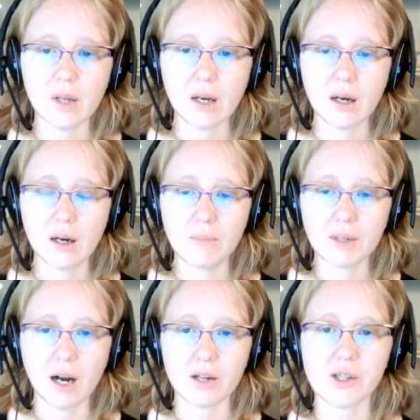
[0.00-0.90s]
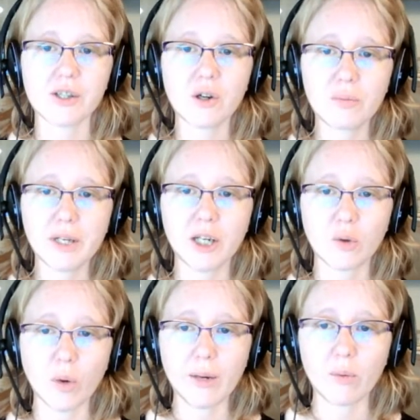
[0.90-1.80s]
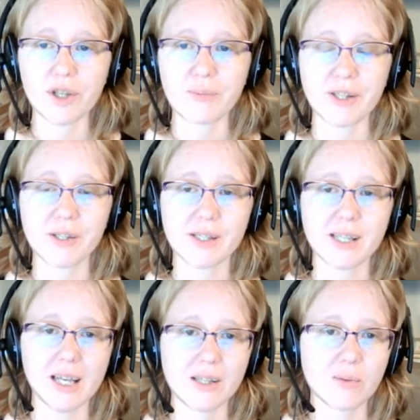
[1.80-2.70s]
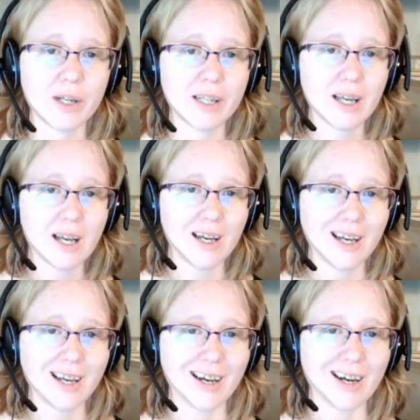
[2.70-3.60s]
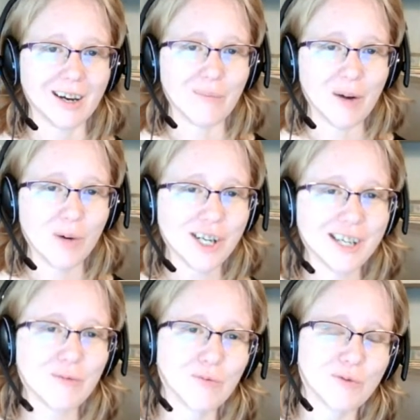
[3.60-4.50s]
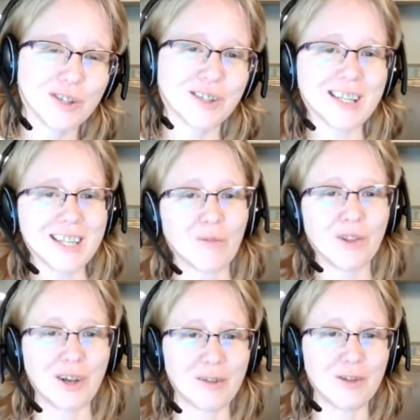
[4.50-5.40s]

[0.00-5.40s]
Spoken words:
Gosh, so many great responses to this. I wish I could sit down with all